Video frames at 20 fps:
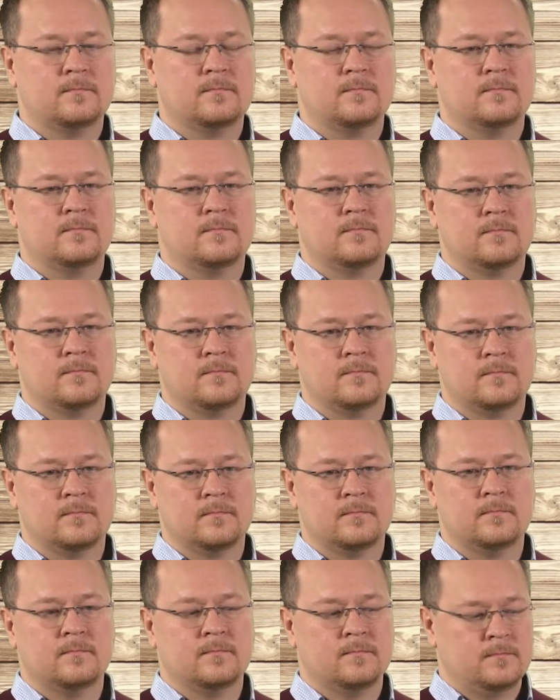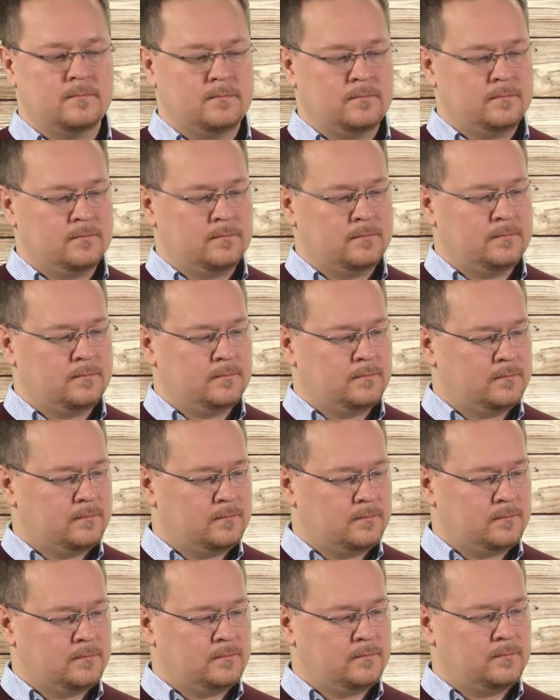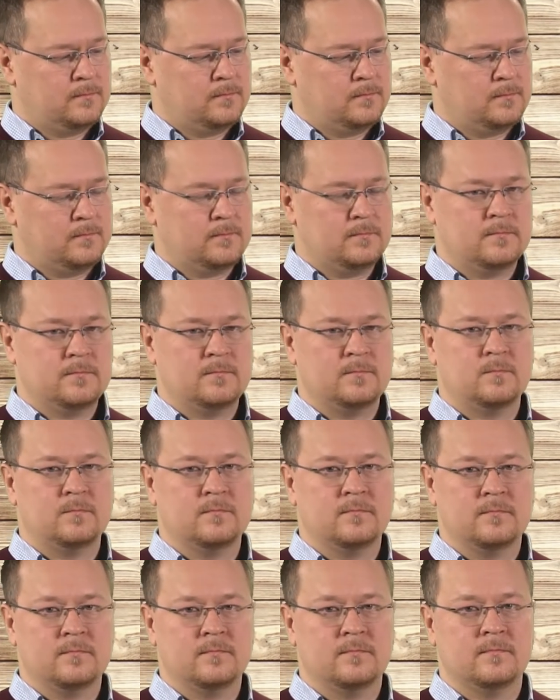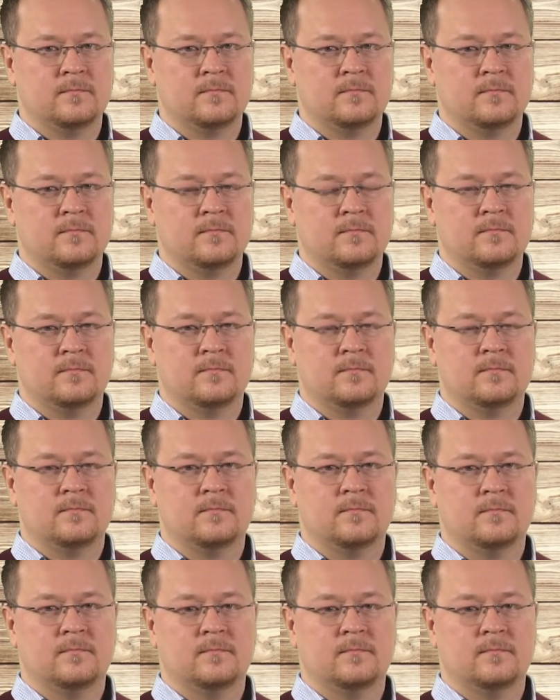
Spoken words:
No words are spoken by the person on screen.